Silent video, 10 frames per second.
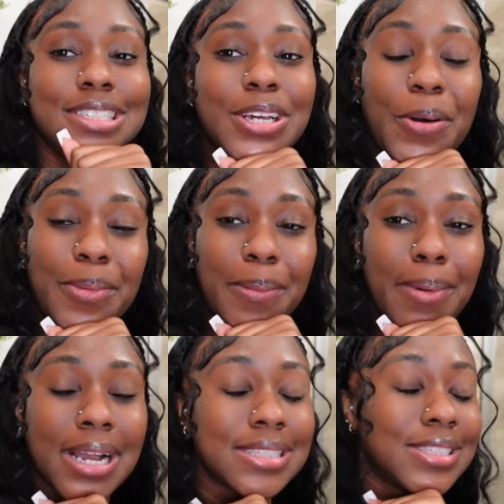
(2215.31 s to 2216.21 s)
Coming
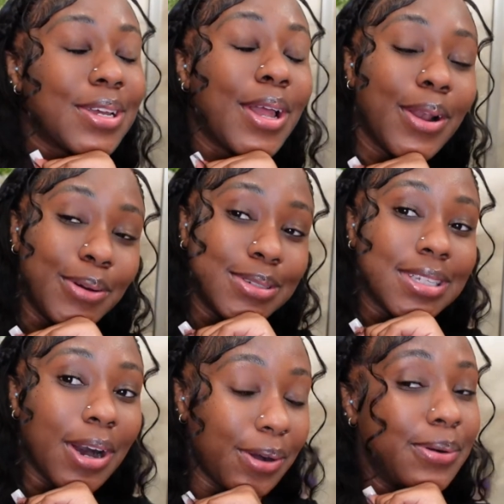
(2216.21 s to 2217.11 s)
back to
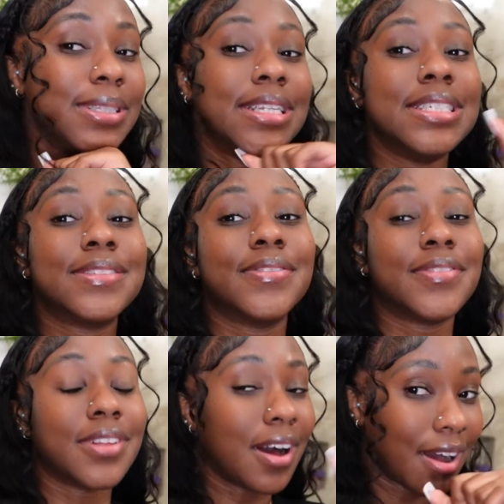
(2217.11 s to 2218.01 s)
close out this
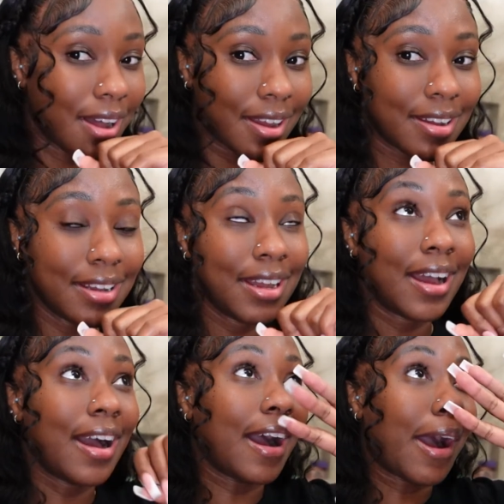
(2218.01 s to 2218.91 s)
vlog.
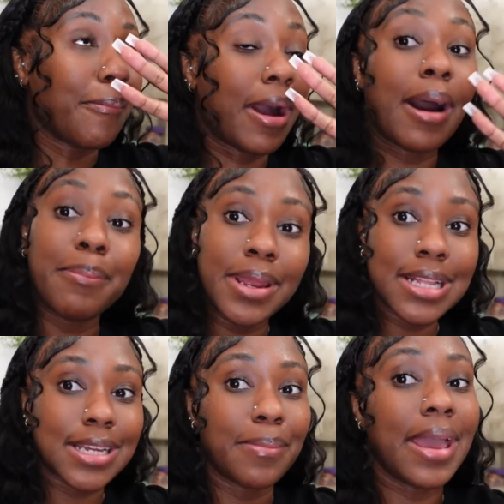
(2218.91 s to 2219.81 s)
I'm happy
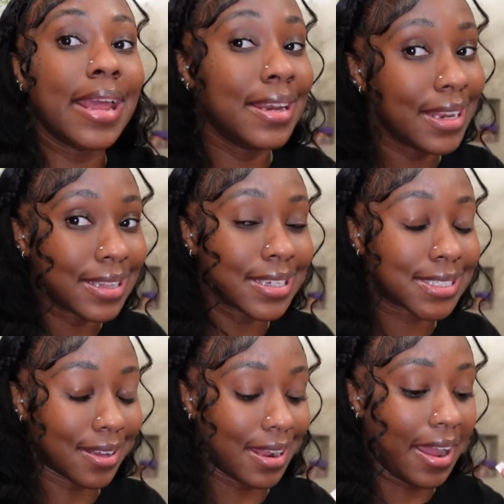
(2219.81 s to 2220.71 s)
that I'm ending this on a